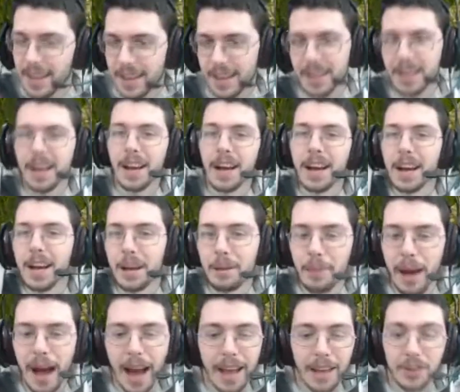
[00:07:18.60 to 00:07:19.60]
um,
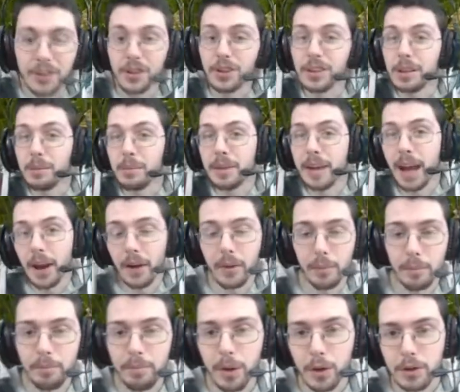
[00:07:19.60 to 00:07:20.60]
I turned them down
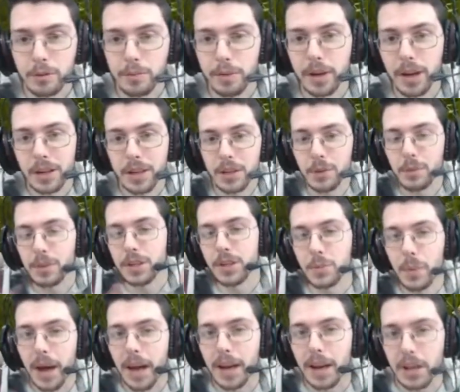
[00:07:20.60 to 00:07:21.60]
post-production, which is
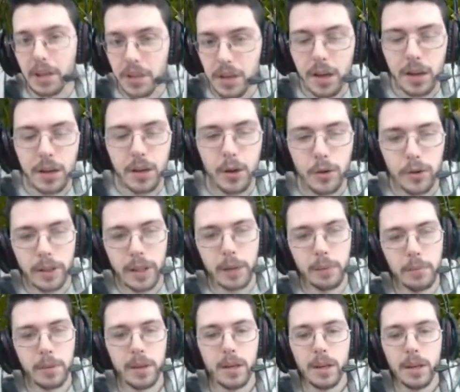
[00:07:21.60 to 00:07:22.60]
why I didn't talk over them.
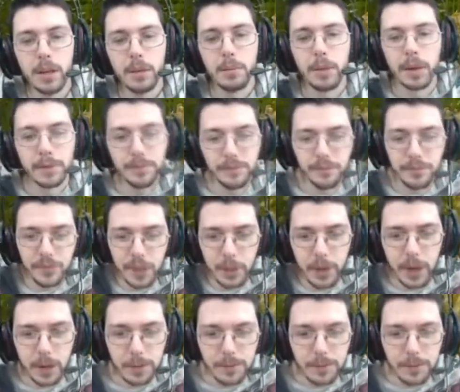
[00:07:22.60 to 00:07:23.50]
But here we go.